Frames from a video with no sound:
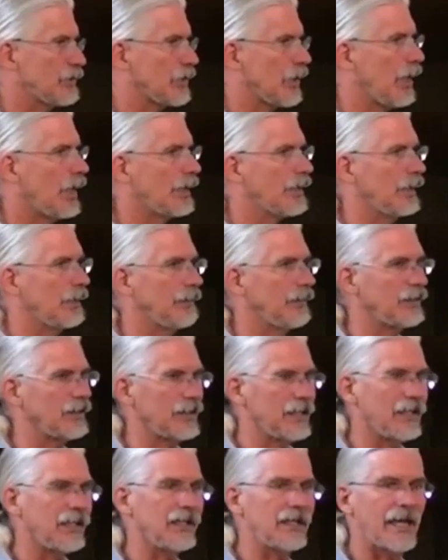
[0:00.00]
is talking
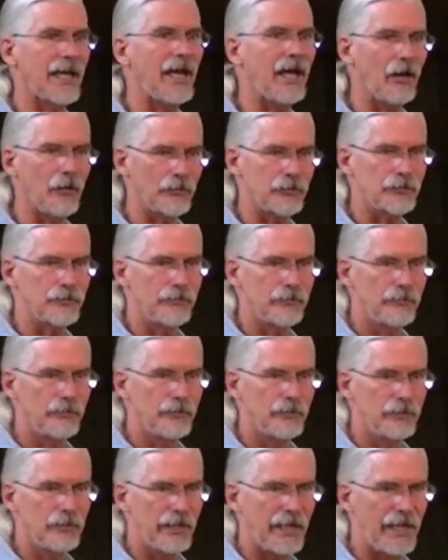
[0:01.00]
about getting out
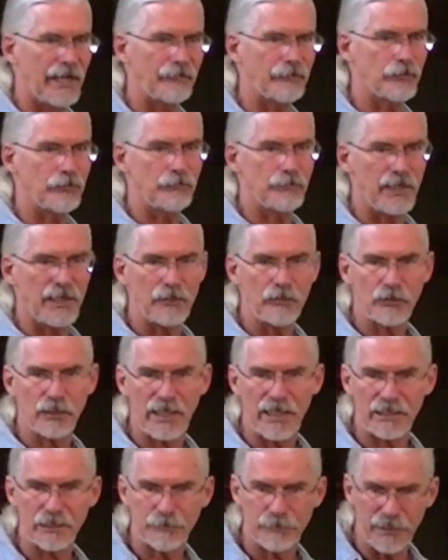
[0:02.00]
after you've paid your
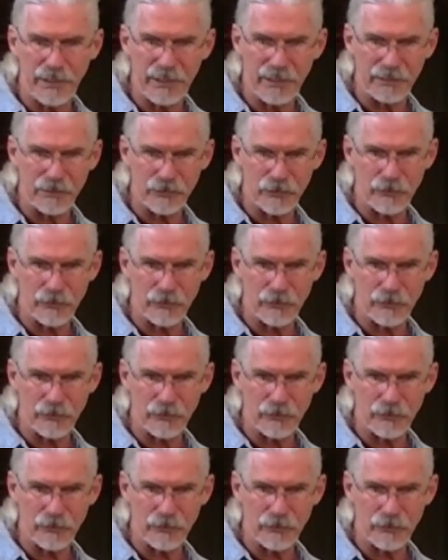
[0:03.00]
last penny.